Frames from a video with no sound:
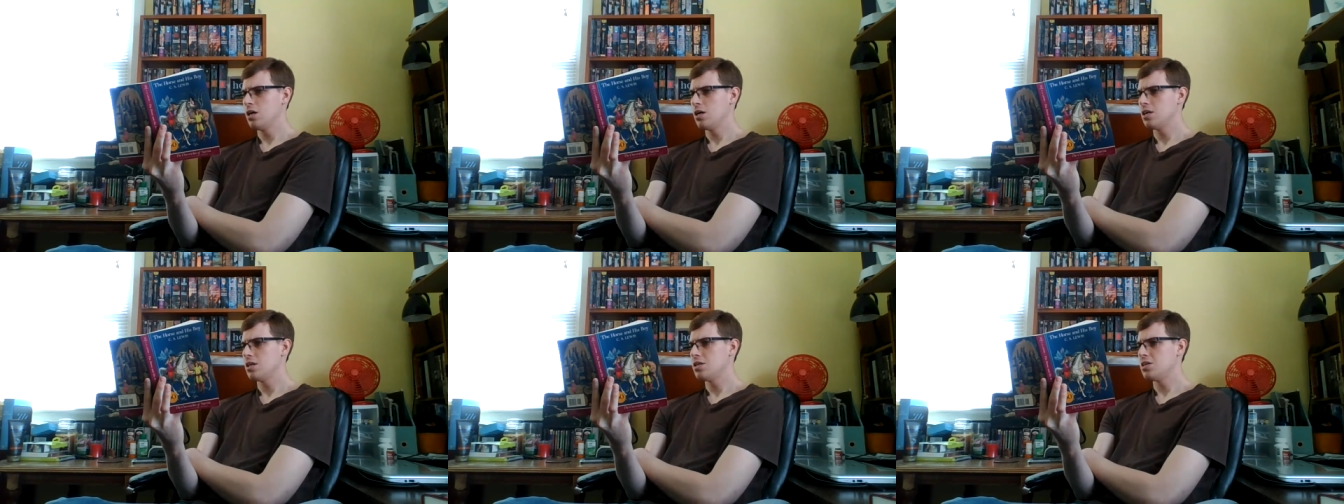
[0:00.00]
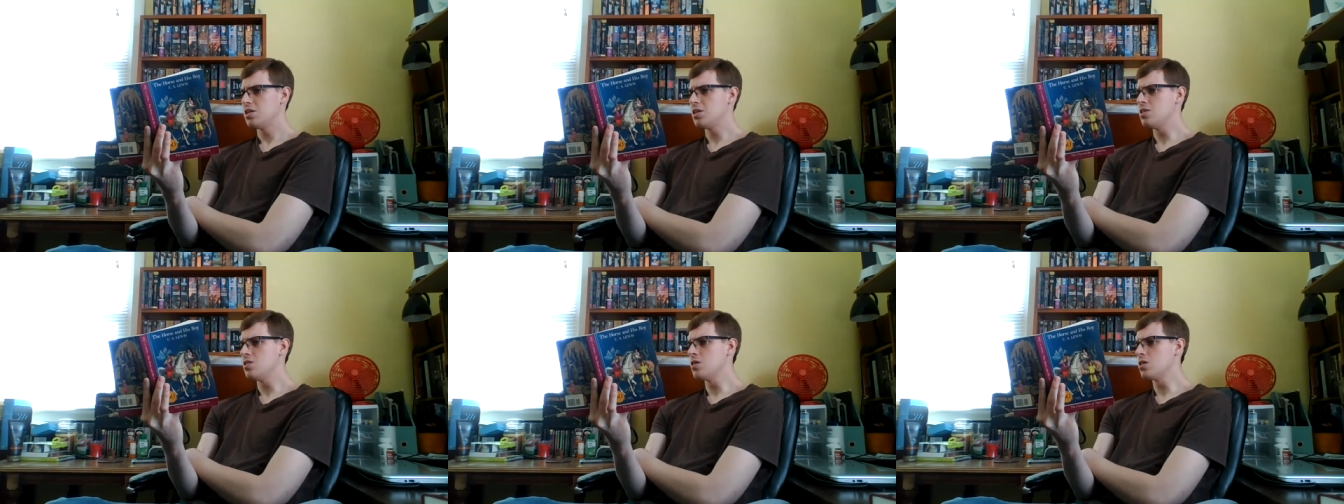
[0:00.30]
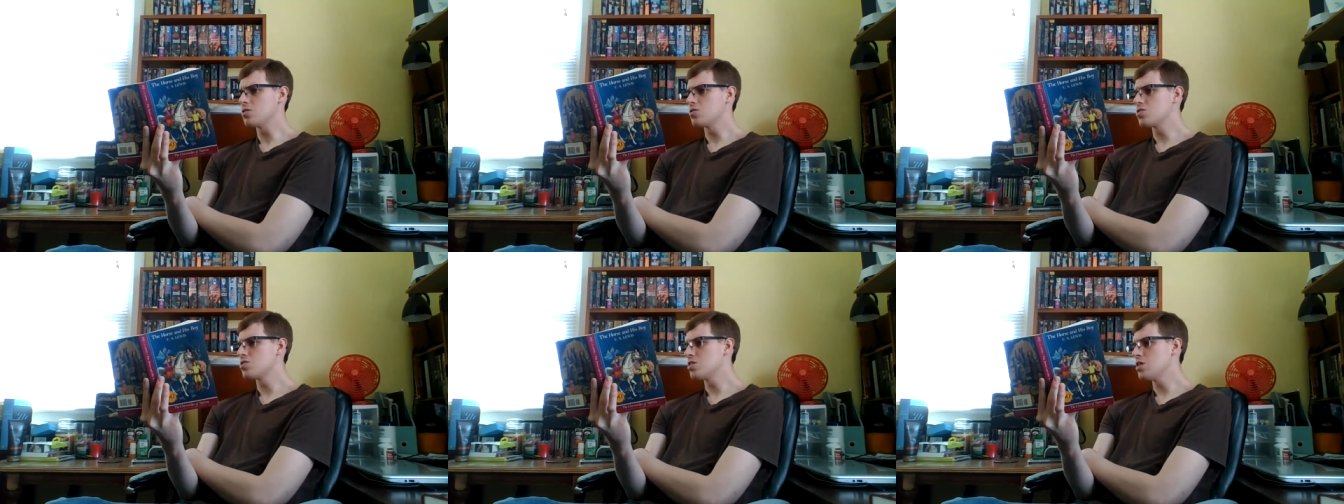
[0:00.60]
It did
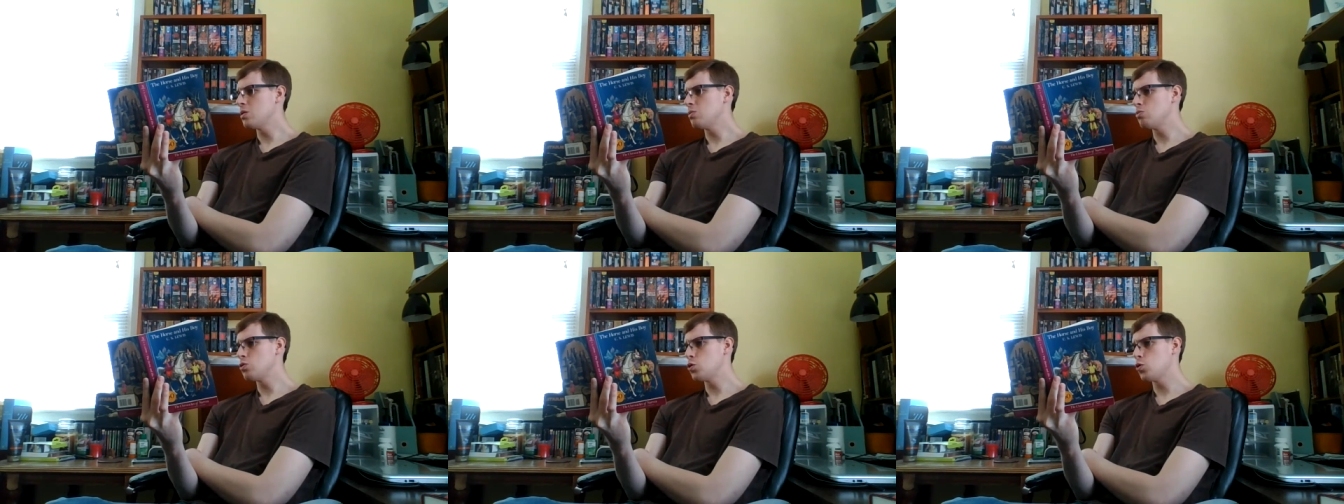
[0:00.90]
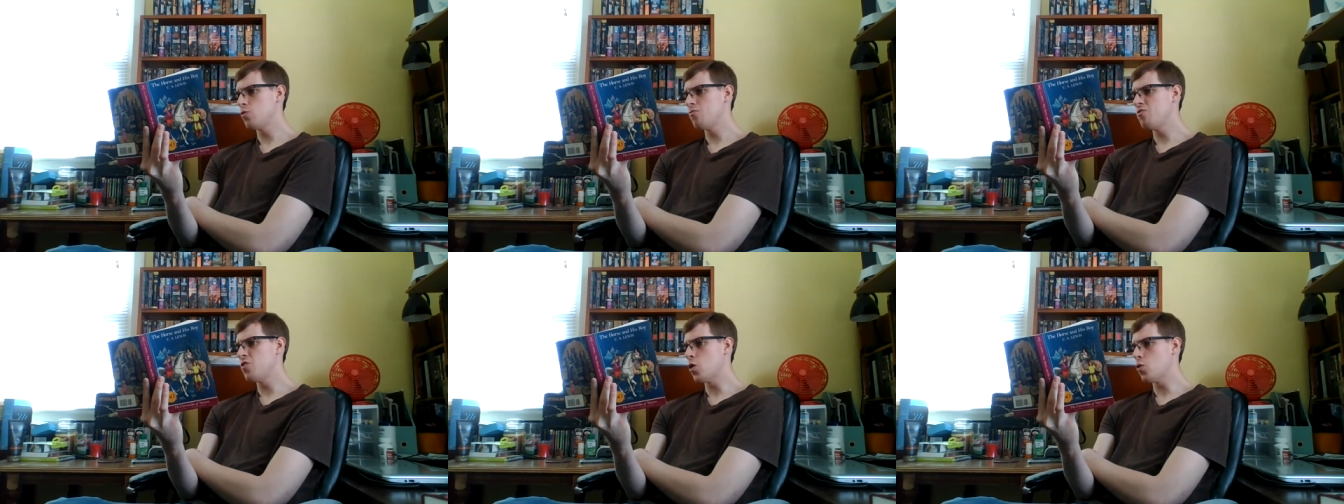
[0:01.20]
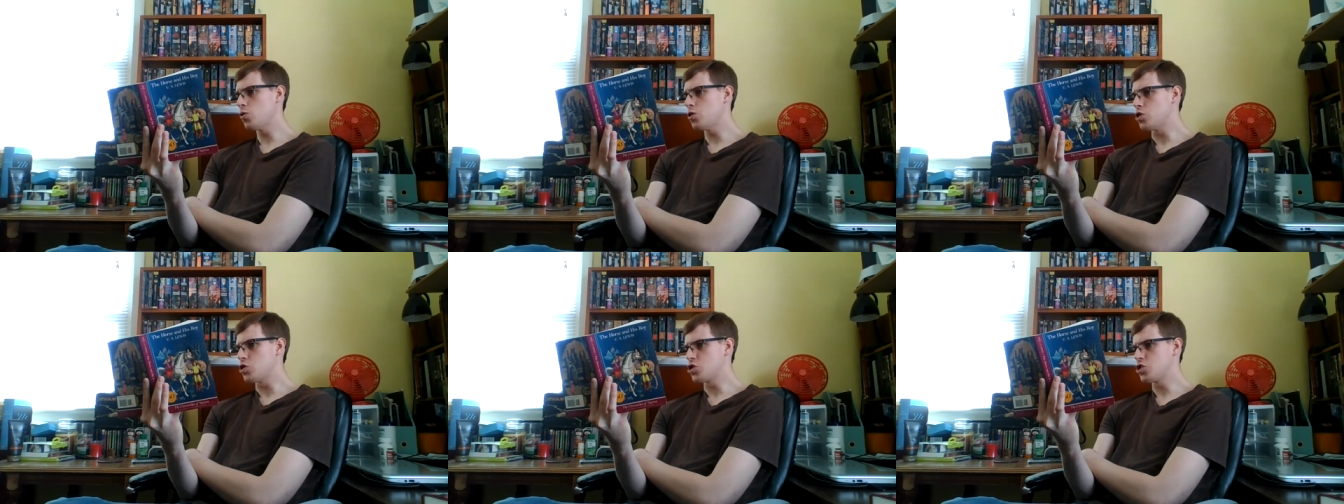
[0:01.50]
not seem to have
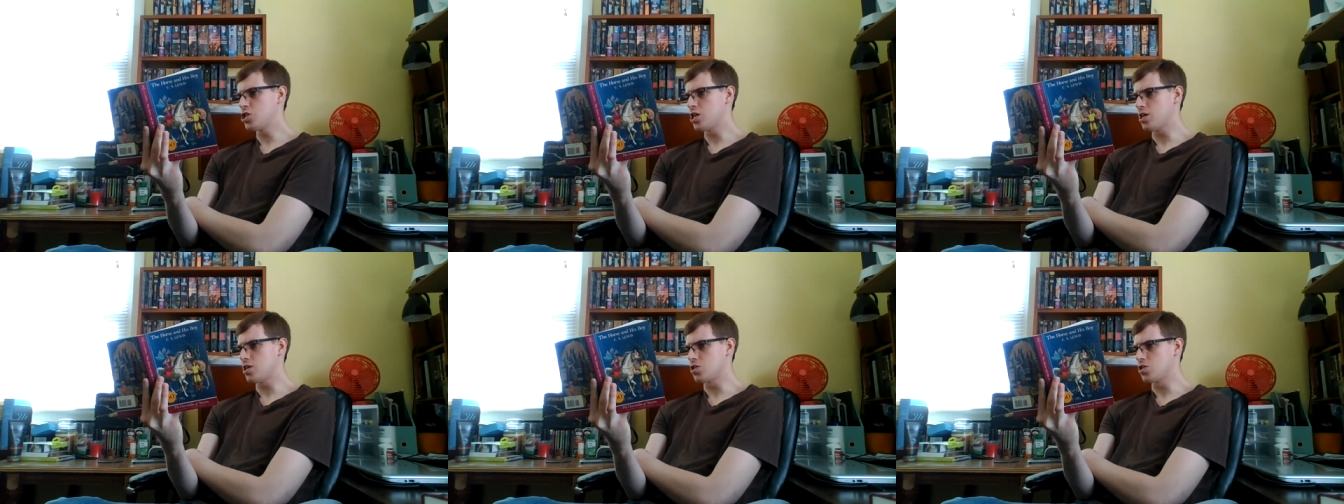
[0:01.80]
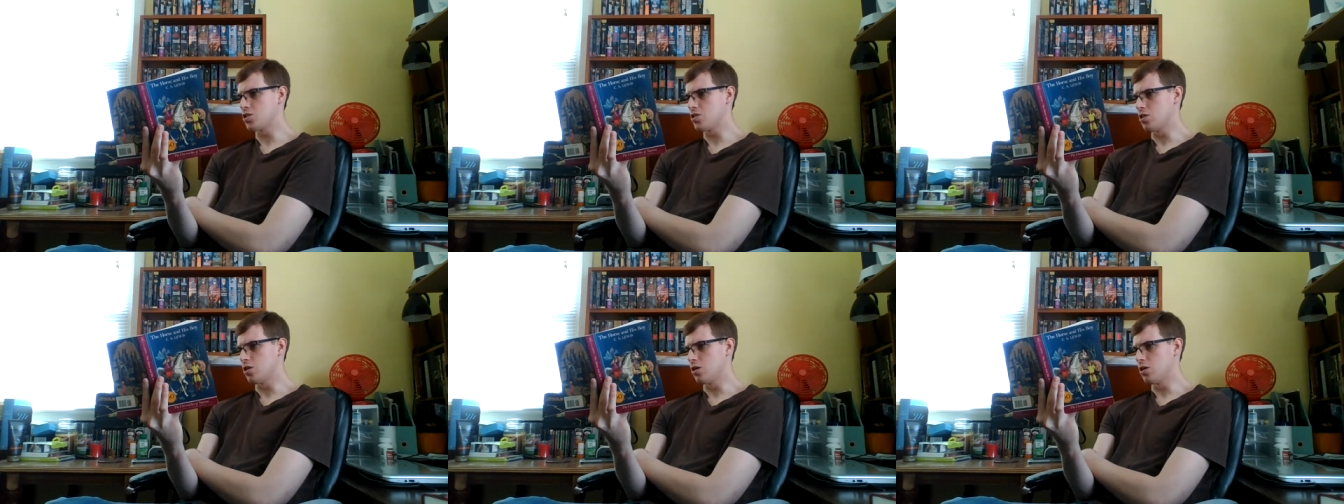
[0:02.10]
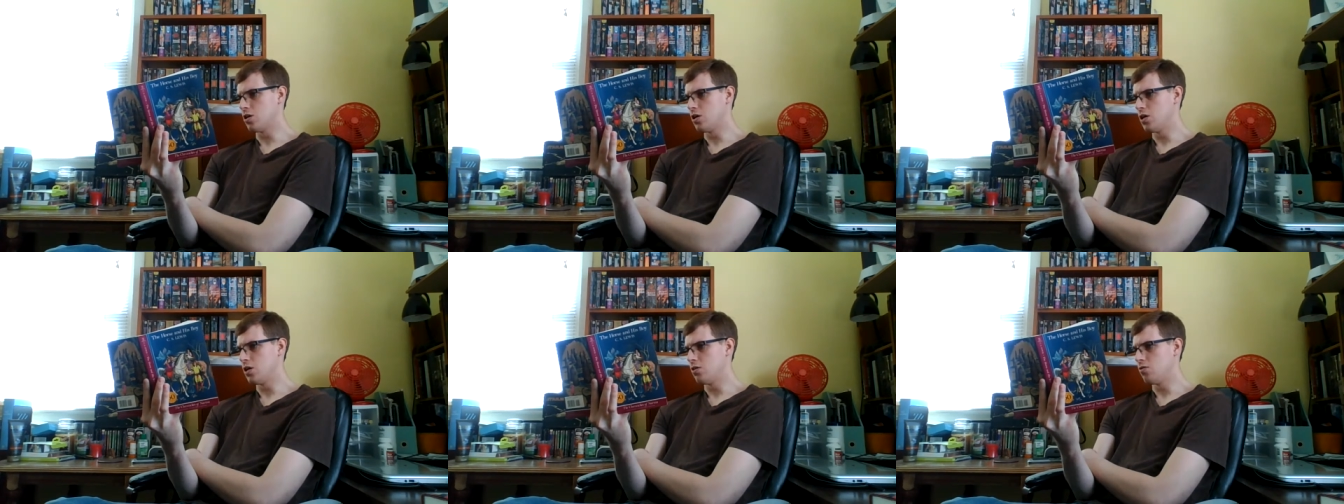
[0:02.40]
noticed Shasta,
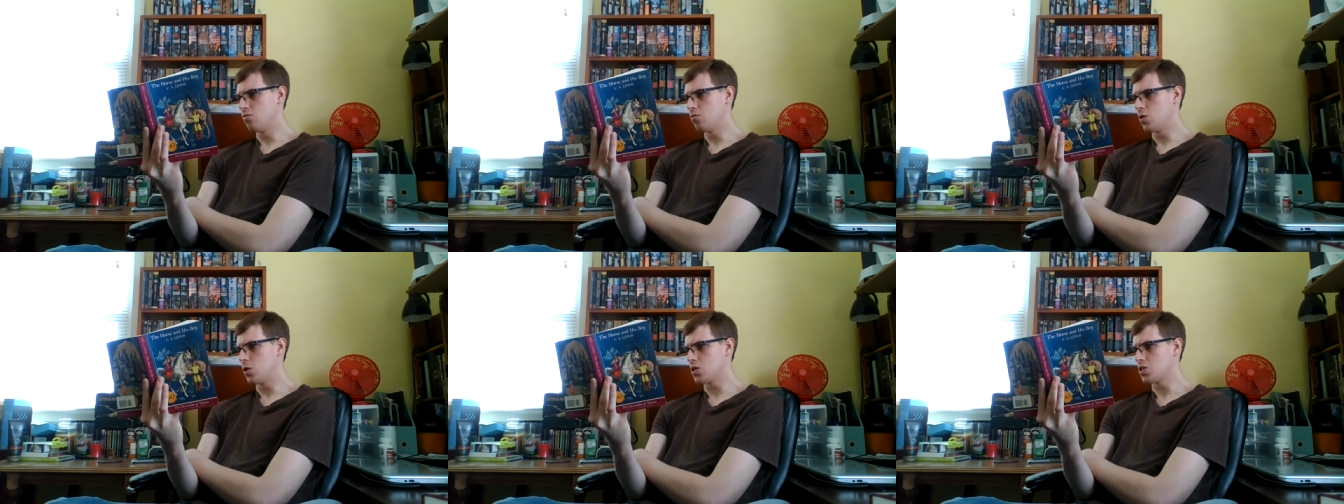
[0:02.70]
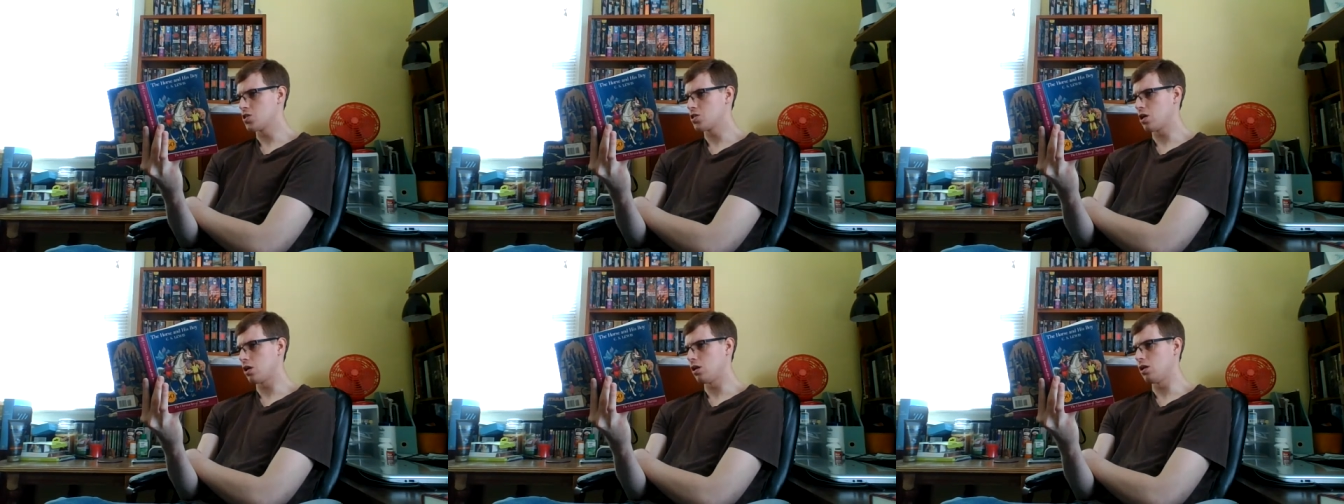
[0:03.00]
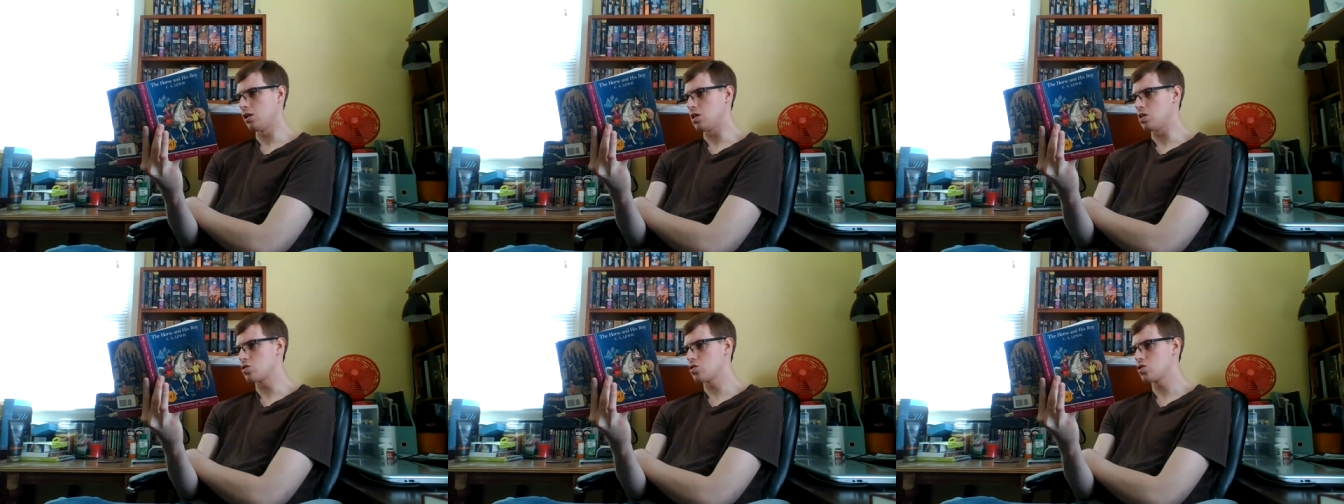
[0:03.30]
for it
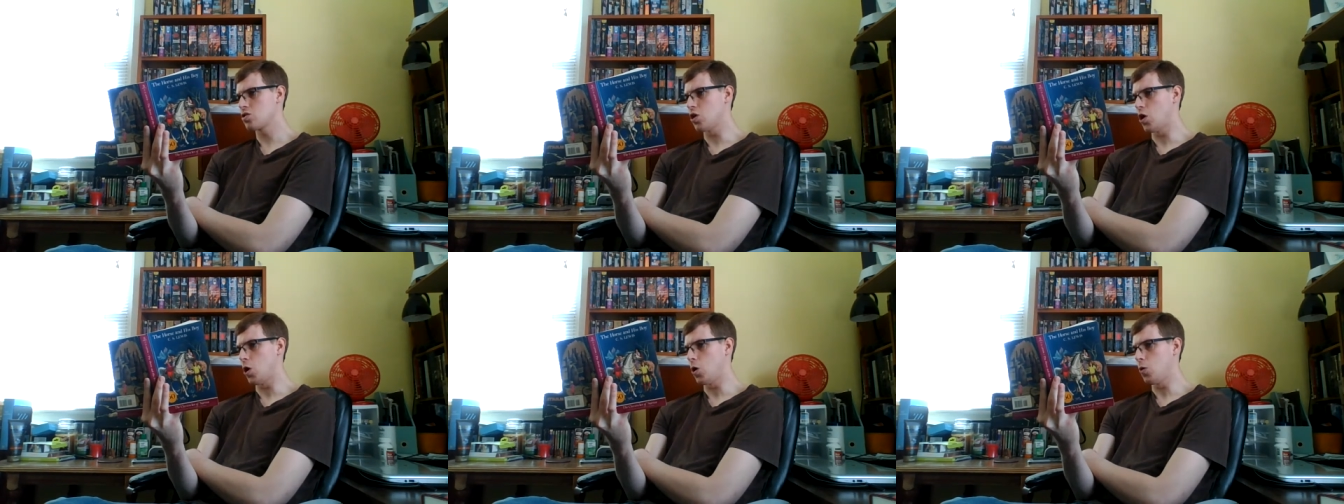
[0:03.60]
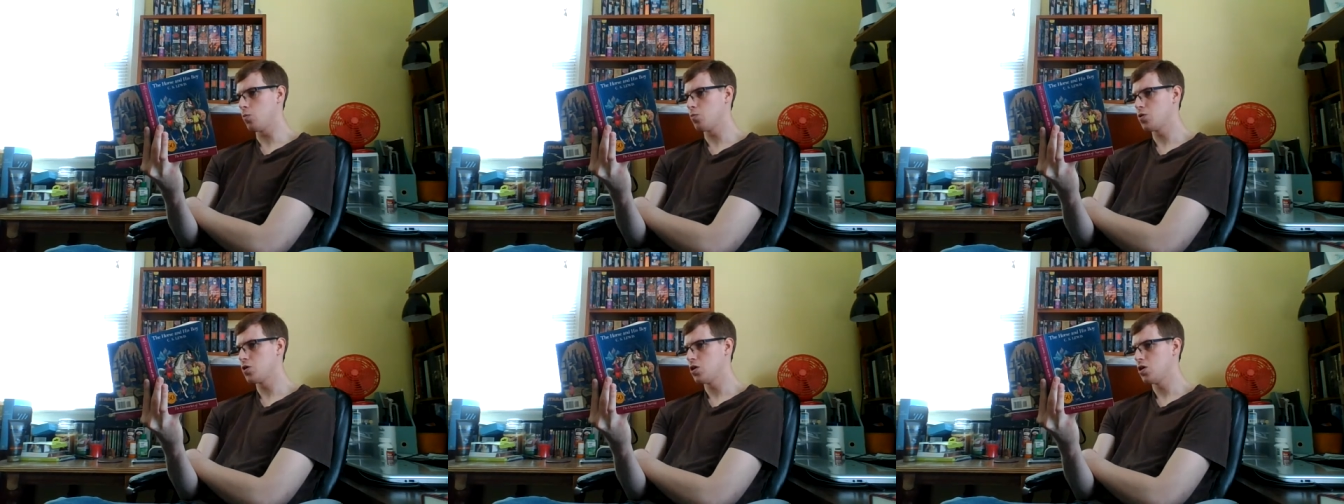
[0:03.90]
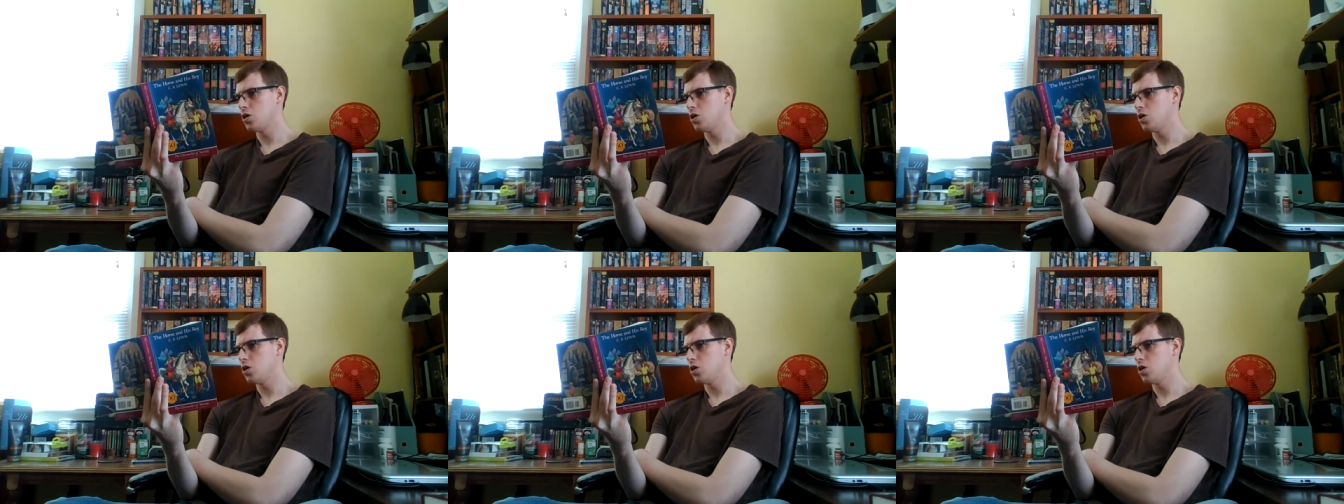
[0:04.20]
suddenly stopped,